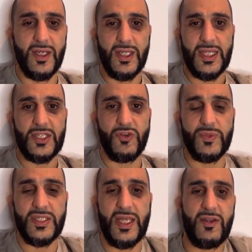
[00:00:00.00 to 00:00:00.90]
That's from
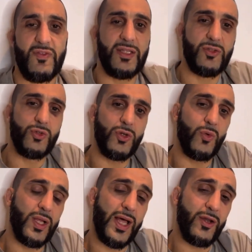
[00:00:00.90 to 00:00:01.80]
Snake Valley Tudo.
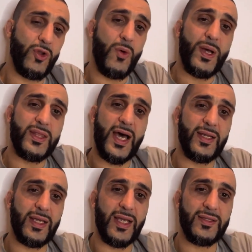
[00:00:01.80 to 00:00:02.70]
Well, I don't know about
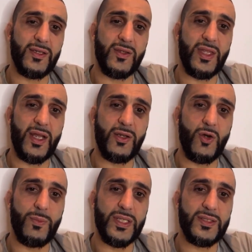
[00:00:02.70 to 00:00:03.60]
that. I can't tell you that I
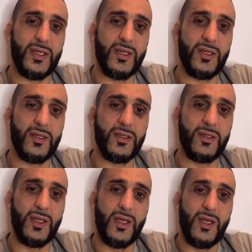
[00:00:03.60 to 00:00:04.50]
know, but
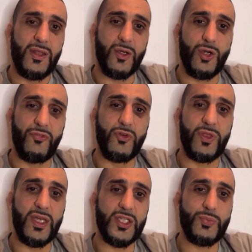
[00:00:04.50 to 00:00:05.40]
the curfew
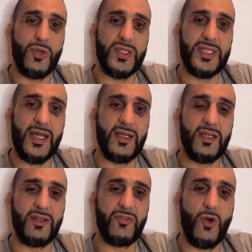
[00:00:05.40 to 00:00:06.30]
thing is pure
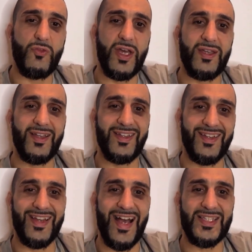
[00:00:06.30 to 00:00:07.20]
insanity. If
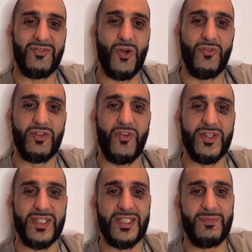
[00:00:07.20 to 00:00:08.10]
COVID, as if COVID
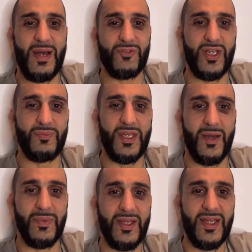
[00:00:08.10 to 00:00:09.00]
falls asleep after 8
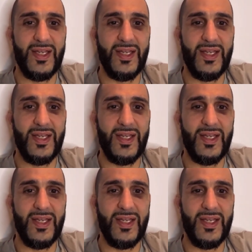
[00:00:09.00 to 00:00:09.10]
p.m.